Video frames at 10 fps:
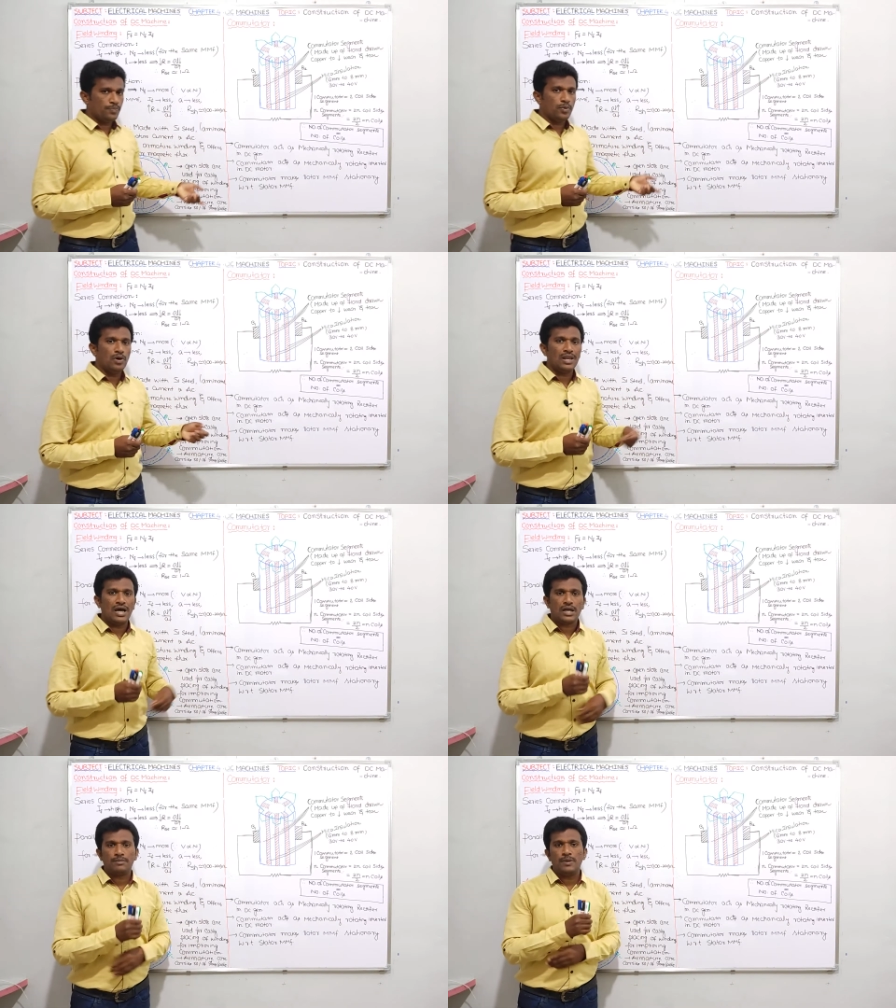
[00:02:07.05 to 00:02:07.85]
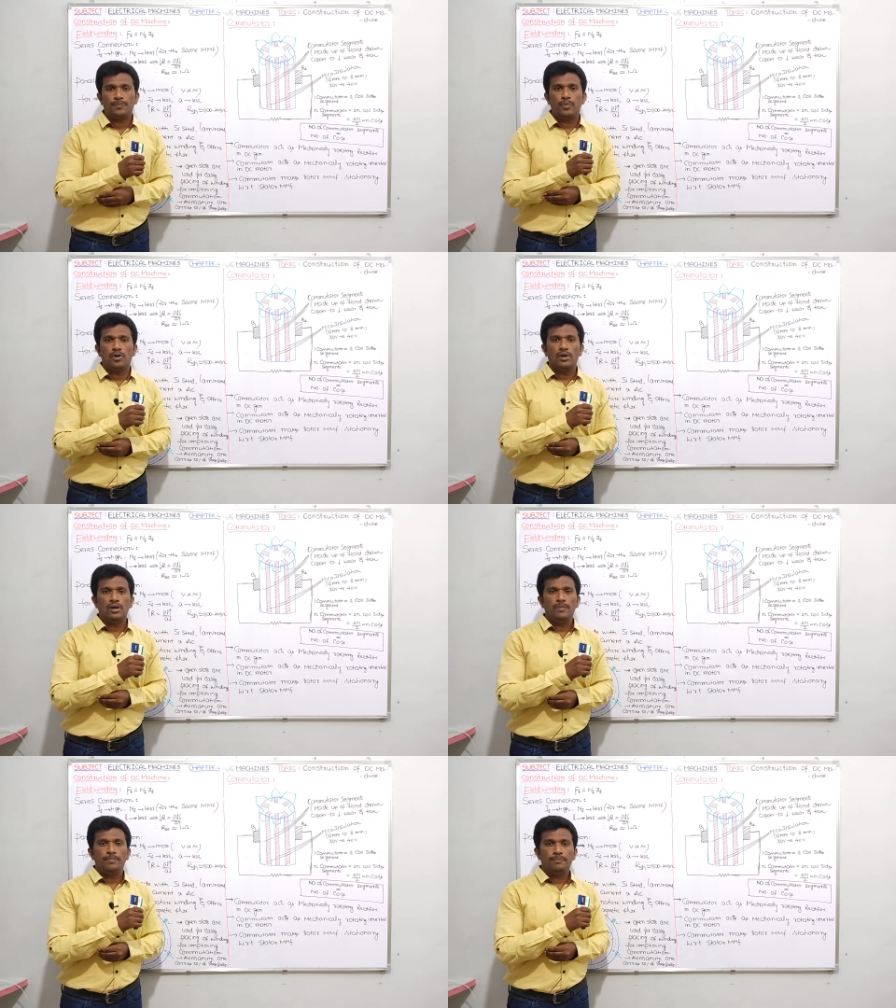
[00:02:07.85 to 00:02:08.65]
Pole arc by
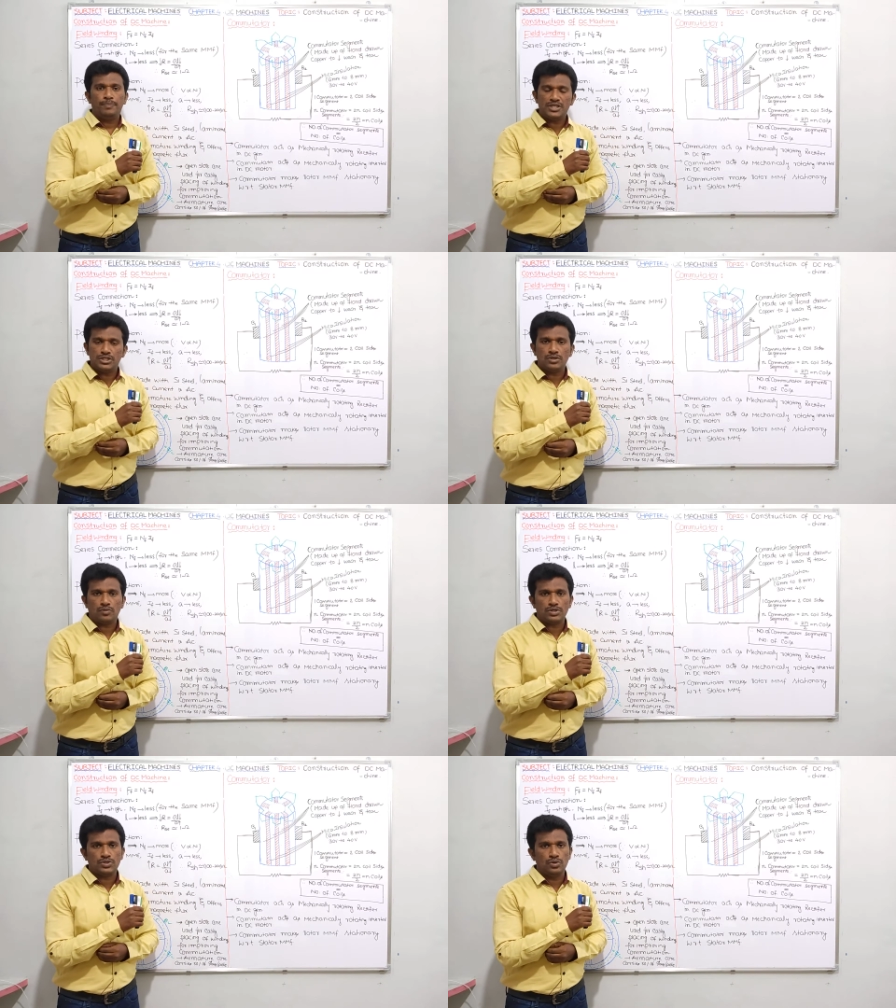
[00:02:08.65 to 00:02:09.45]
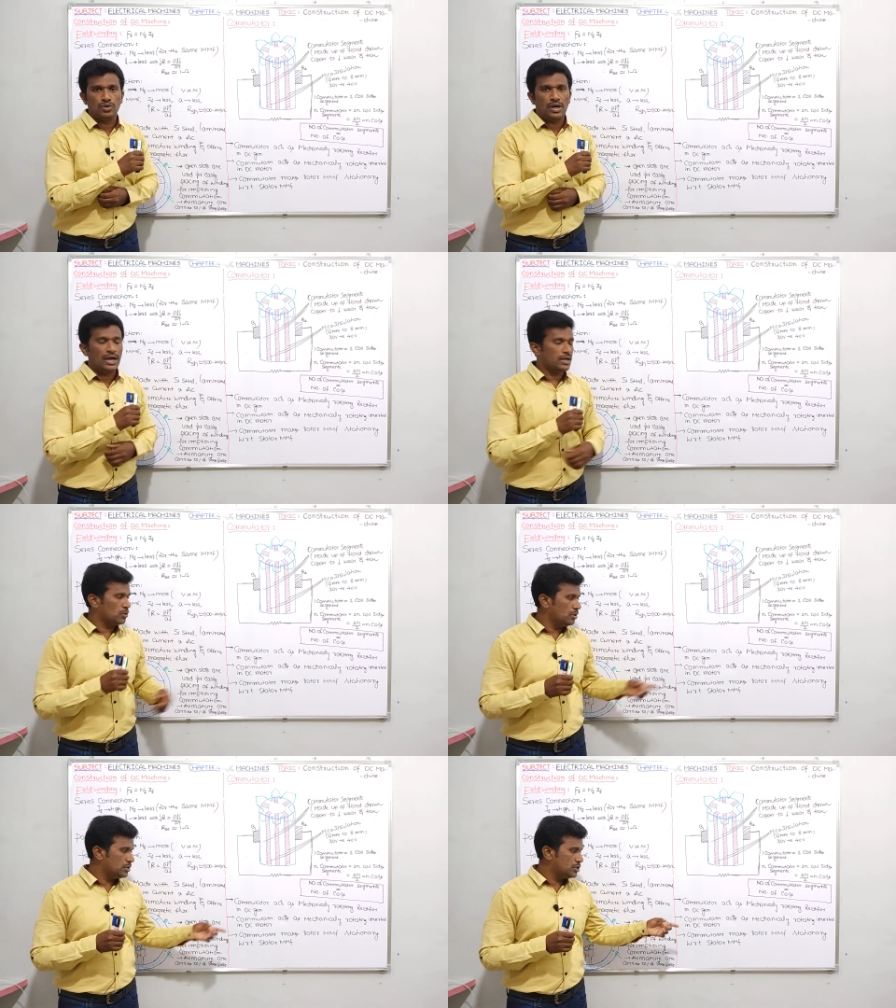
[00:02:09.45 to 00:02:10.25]
pole pitch is equals to, I
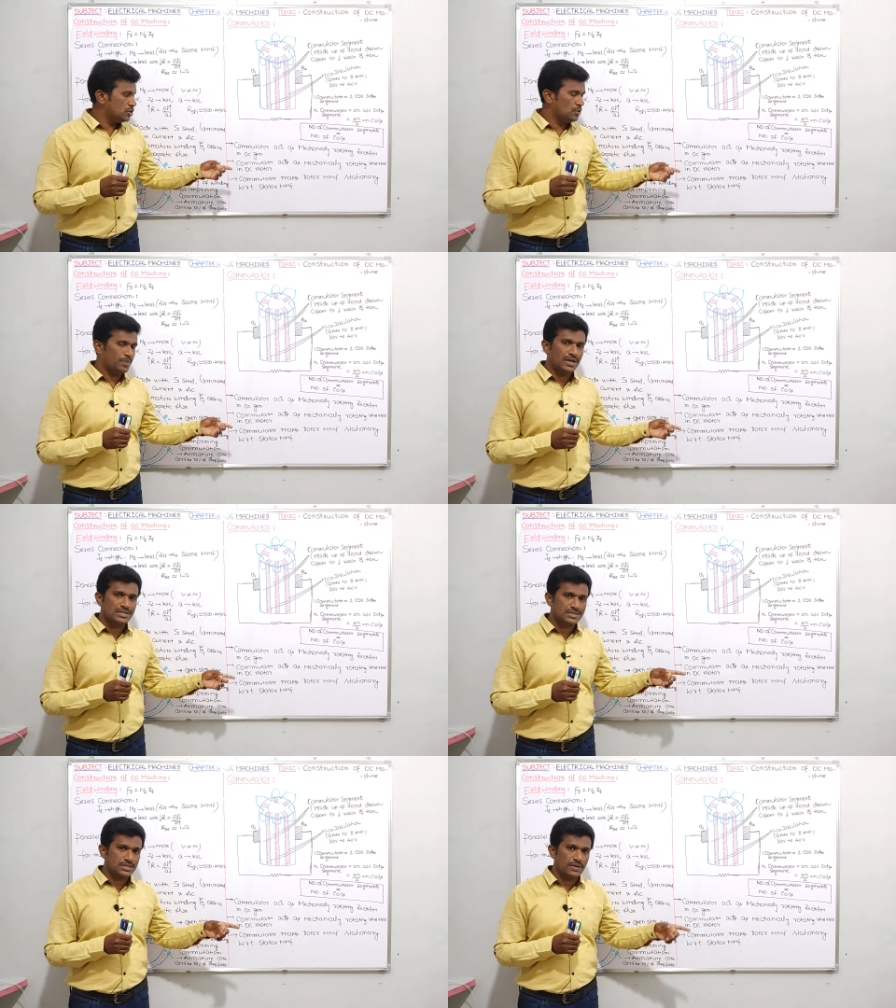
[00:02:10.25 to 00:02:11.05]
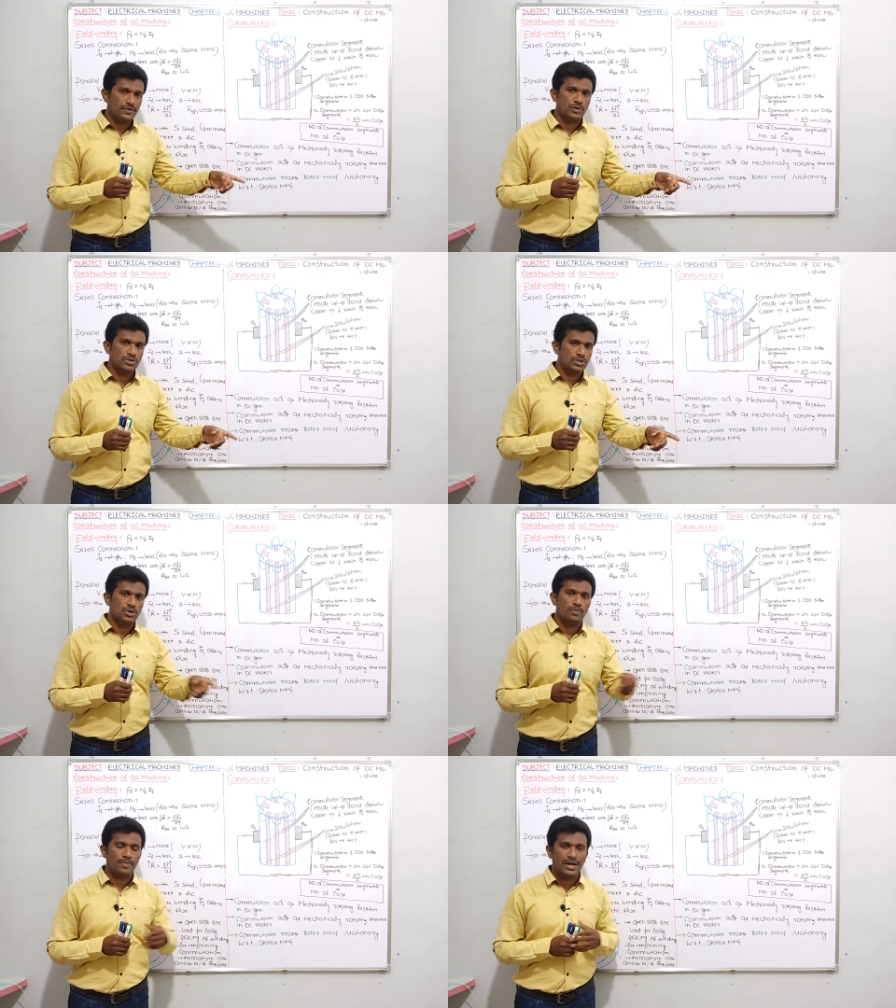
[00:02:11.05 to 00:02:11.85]
told 0.7 to
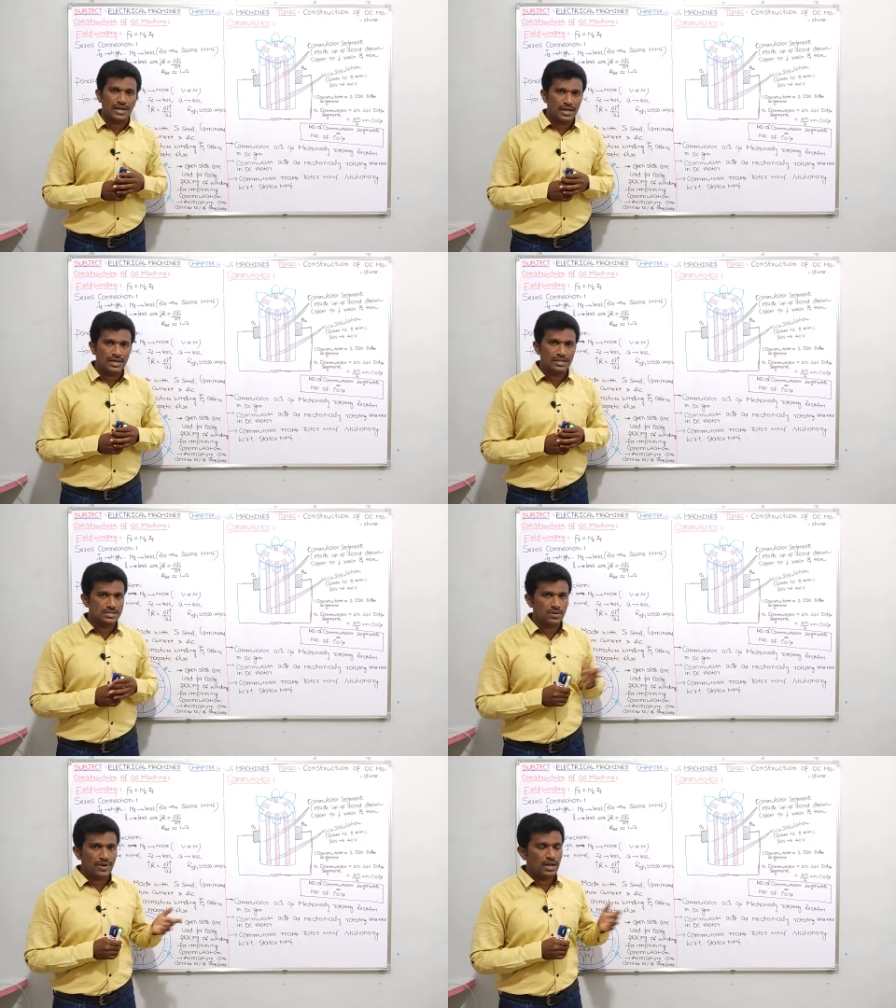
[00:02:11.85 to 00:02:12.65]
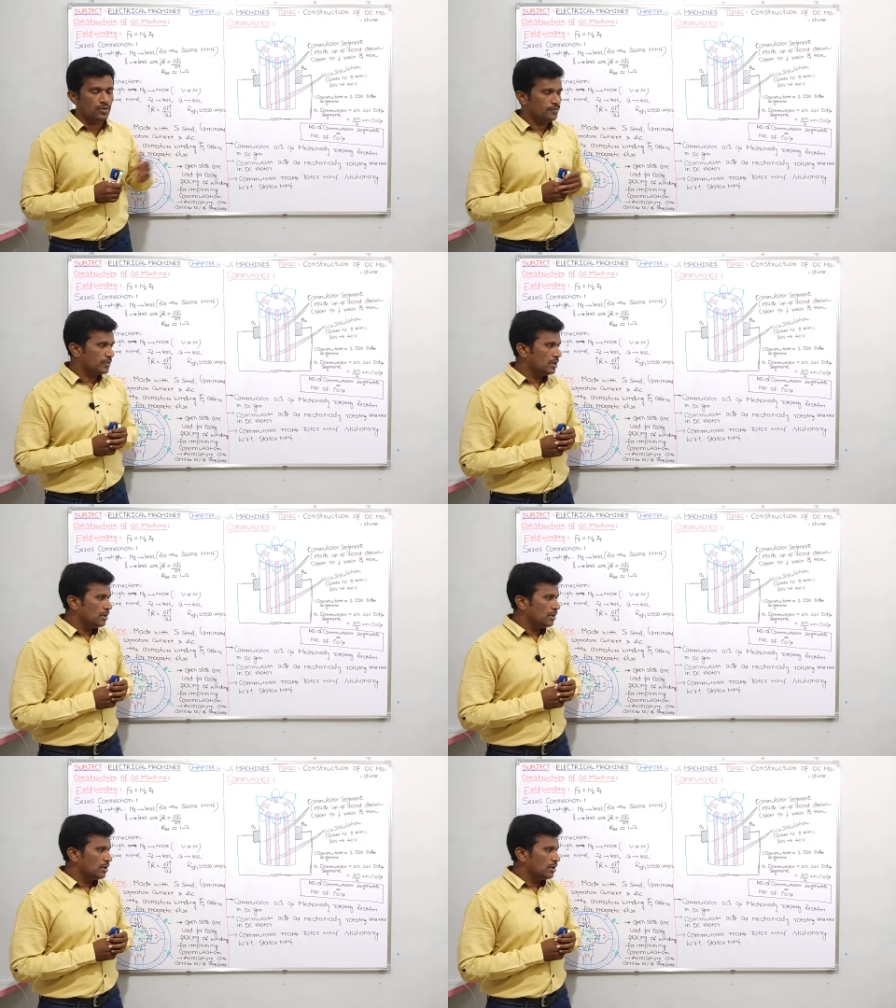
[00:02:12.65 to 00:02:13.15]
0.8, there is a value.